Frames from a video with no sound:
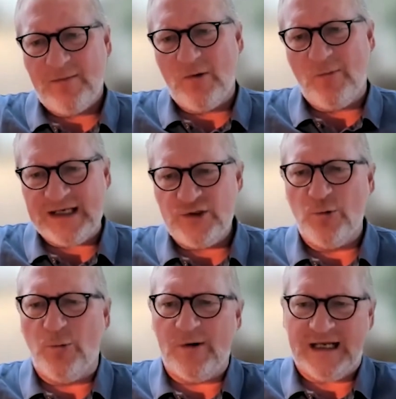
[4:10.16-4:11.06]
when
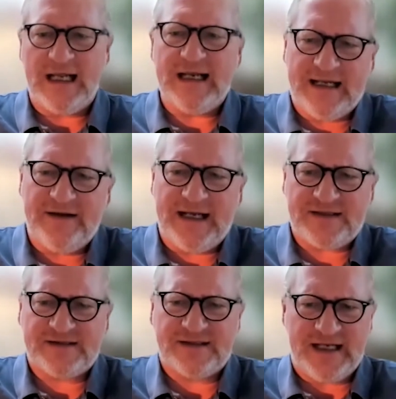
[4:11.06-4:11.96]
you
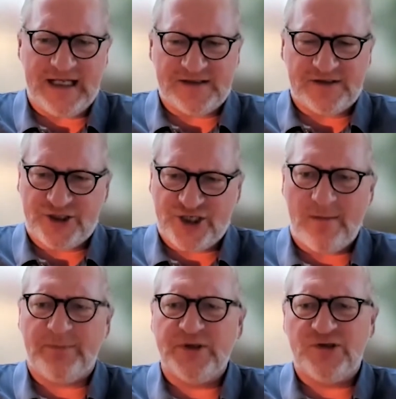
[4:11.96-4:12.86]
let's
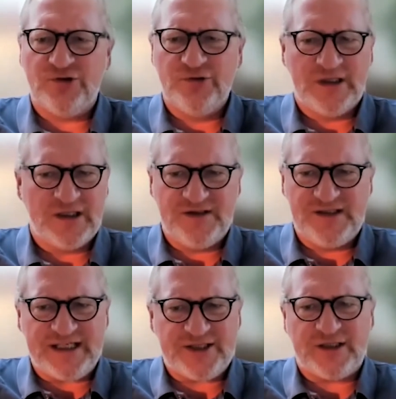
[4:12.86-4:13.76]
jump into a
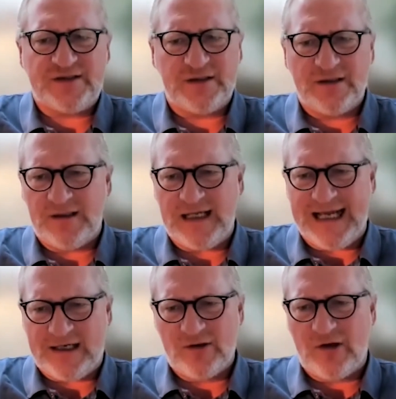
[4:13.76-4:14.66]
digital
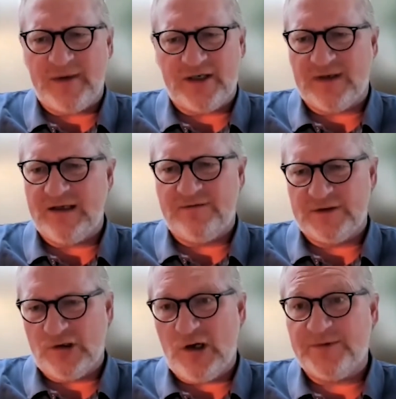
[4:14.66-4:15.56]
economic
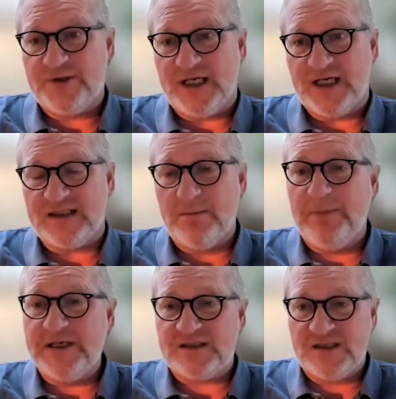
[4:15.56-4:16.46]
relevant object, a
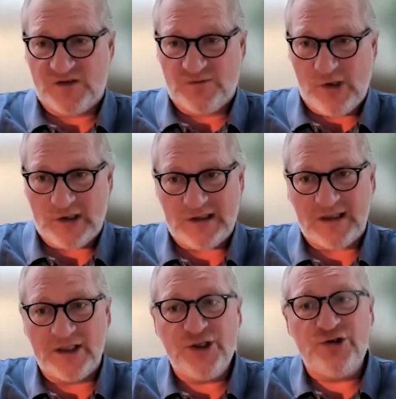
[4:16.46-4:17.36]
business
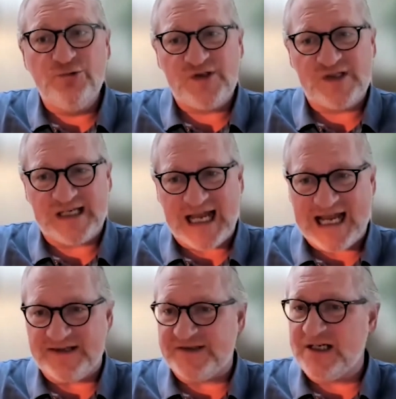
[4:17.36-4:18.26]
model, a use case,